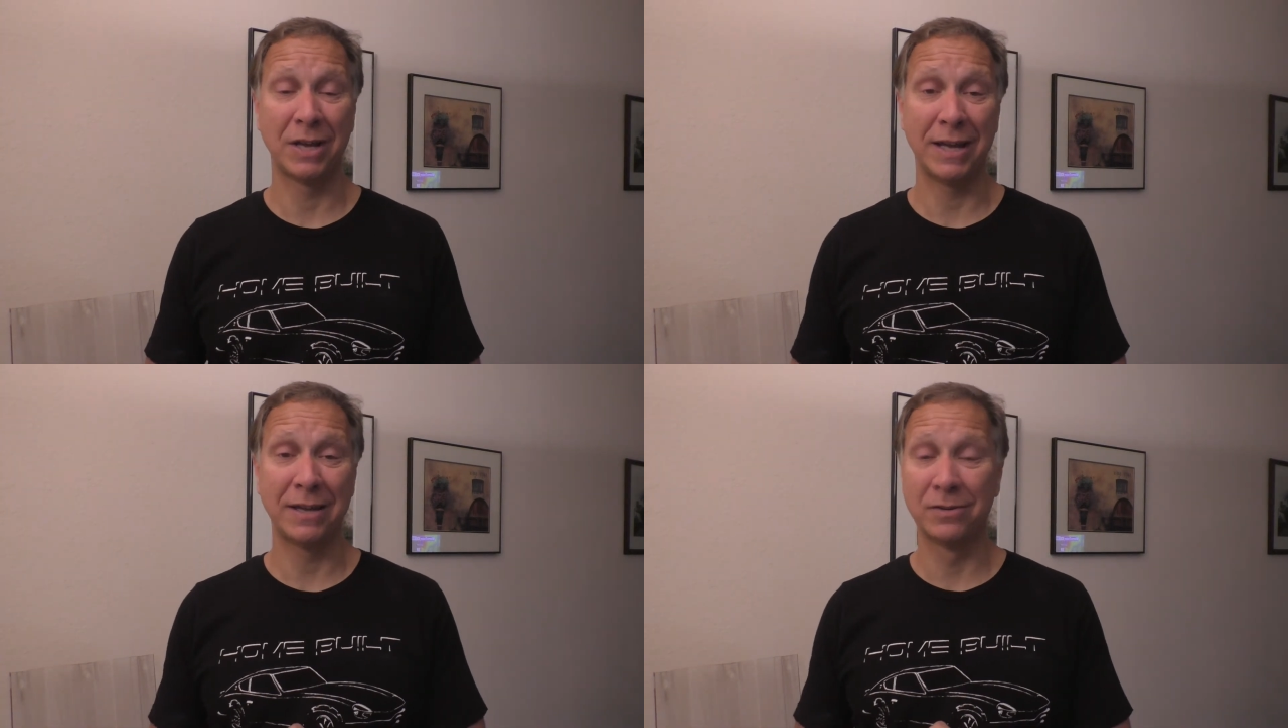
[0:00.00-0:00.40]

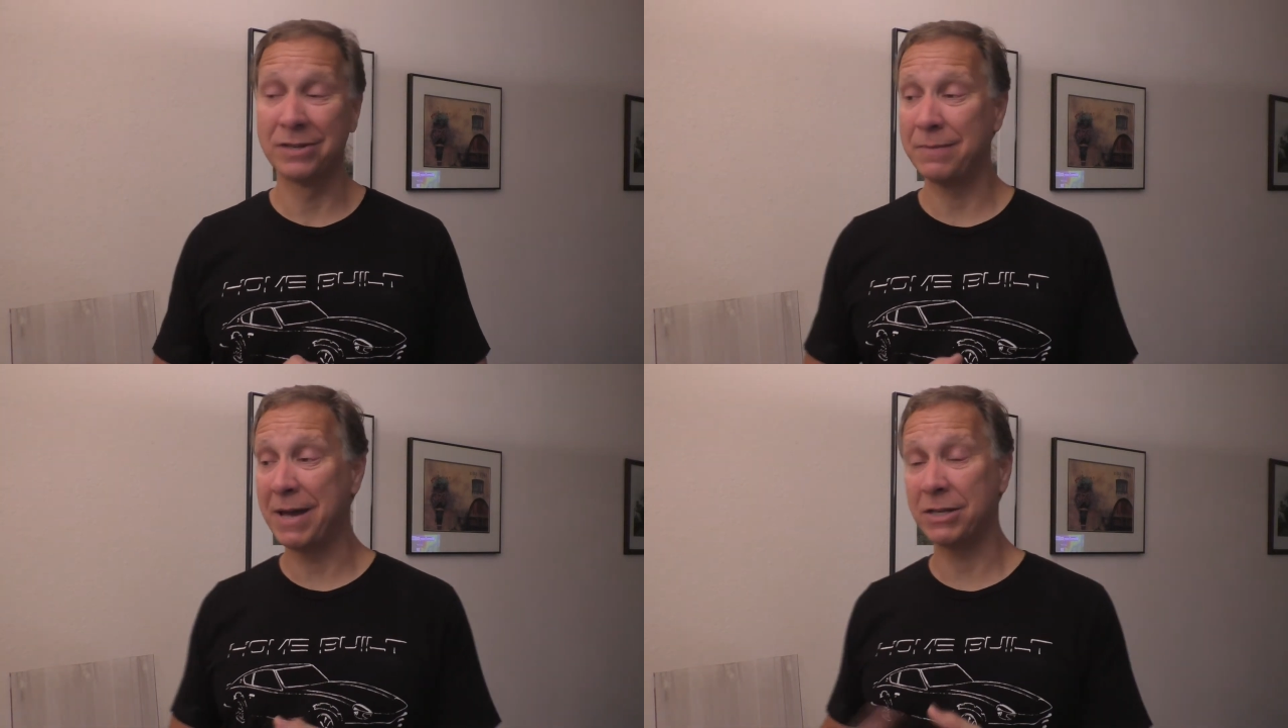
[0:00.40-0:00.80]
I can
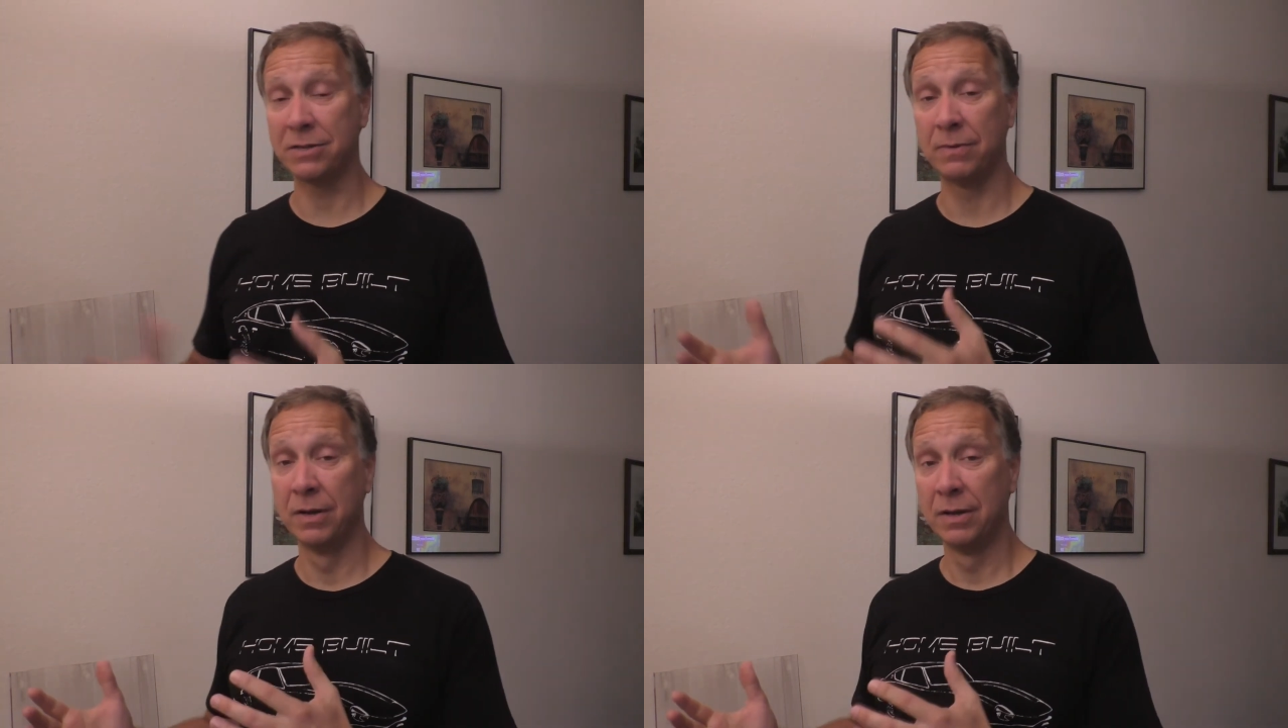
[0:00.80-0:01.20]
only
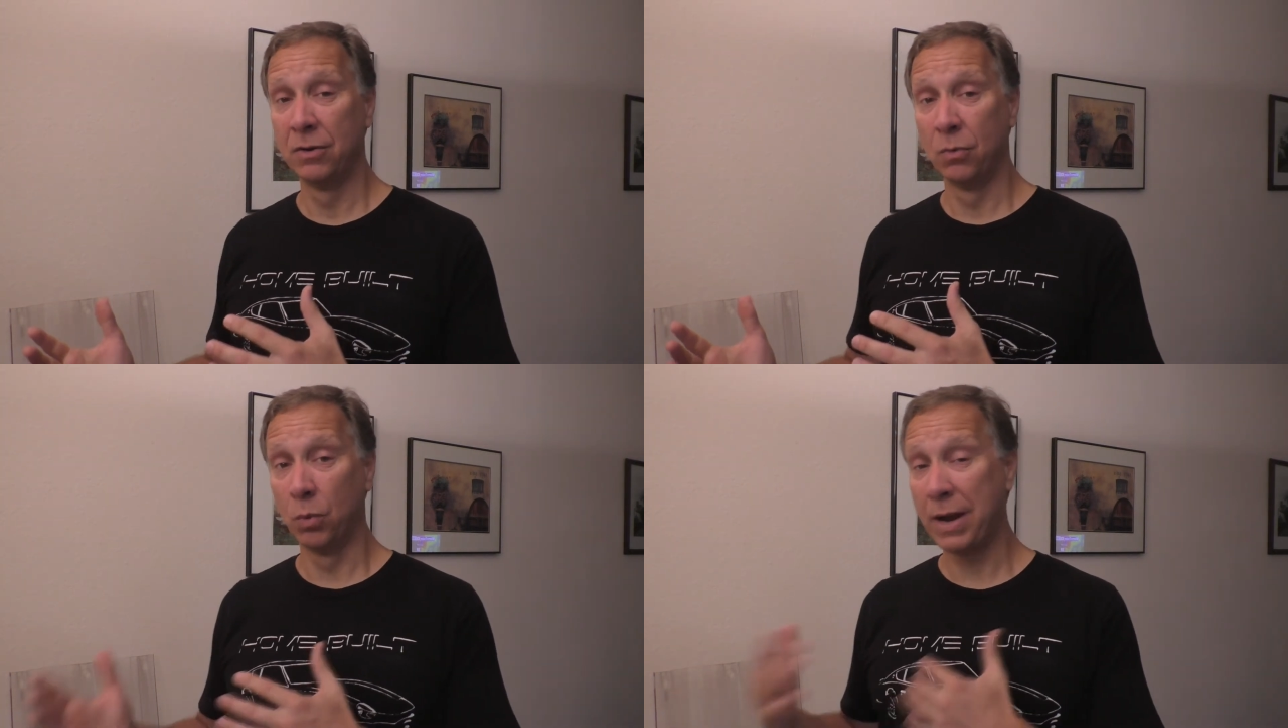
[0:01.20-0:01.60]
imagine
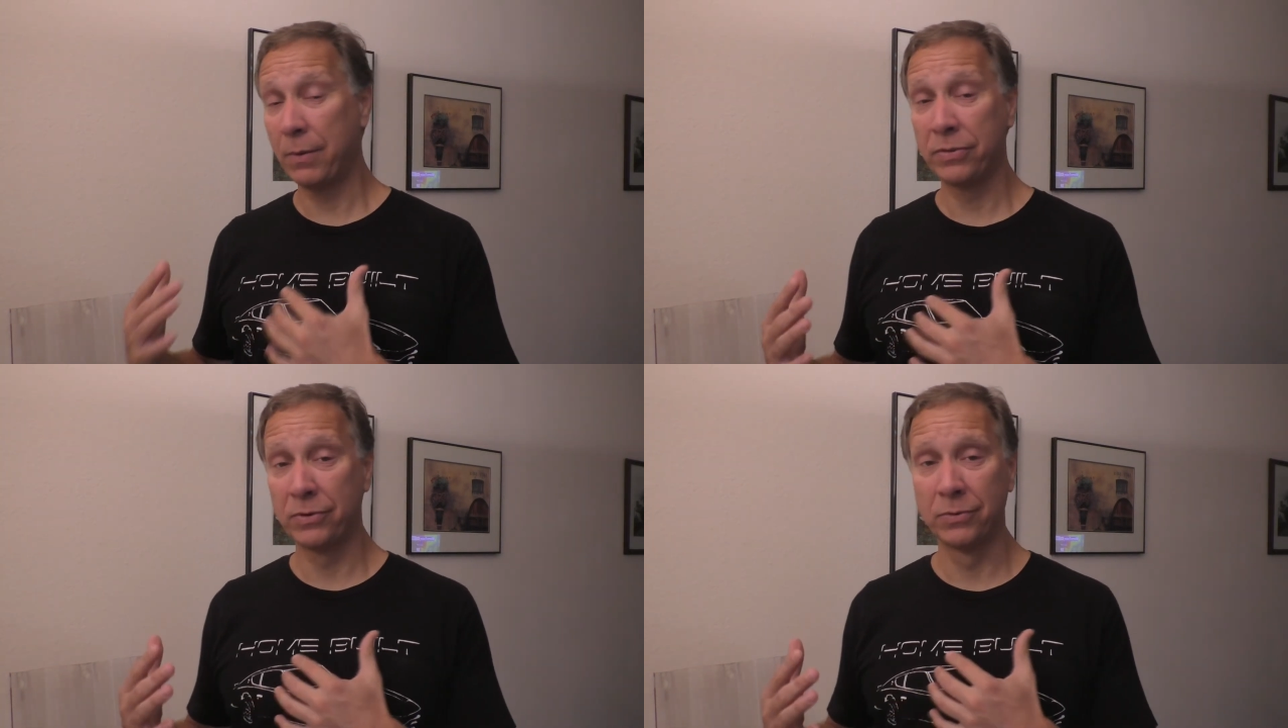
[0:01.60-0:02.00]
what I
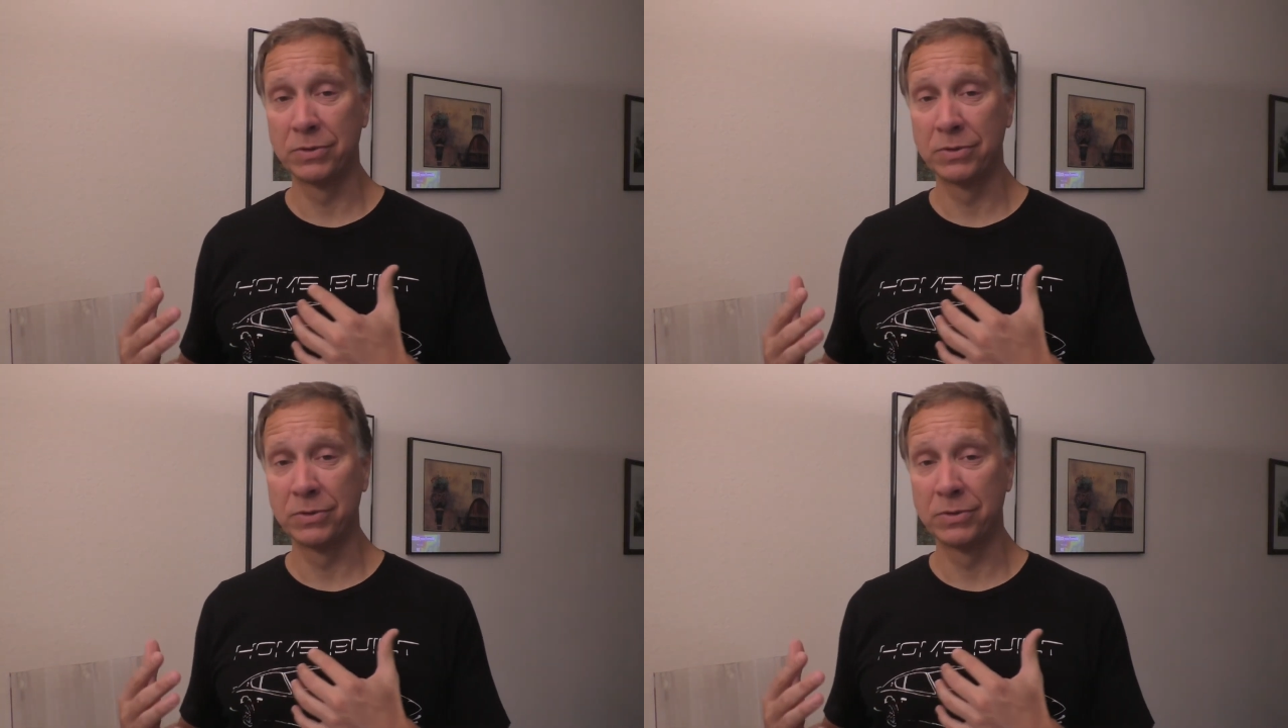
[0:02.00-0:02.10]
went through